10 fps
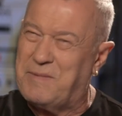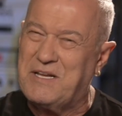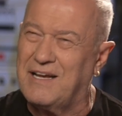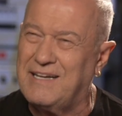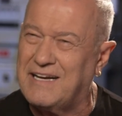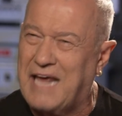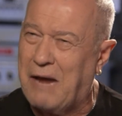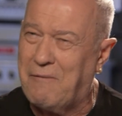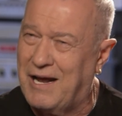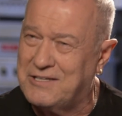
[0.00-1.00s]
to be done in a
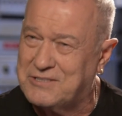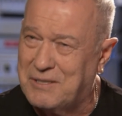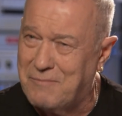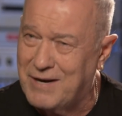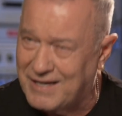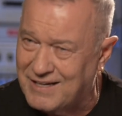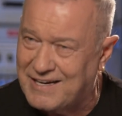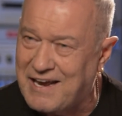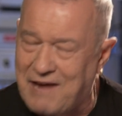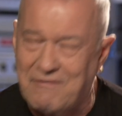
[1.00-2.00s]
garage somewhere, you know,
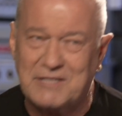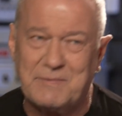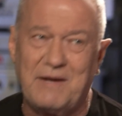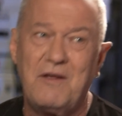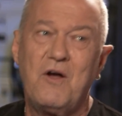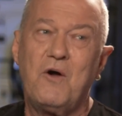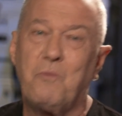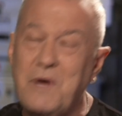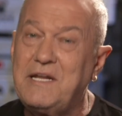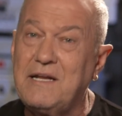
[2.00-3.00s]
like a garage band.
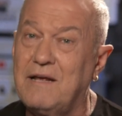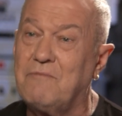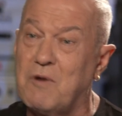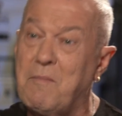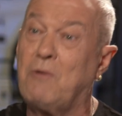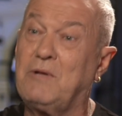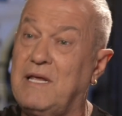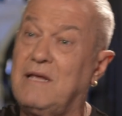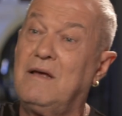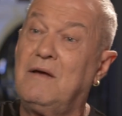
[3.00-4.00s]
We did it
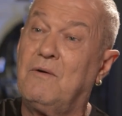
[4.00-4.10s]
remotely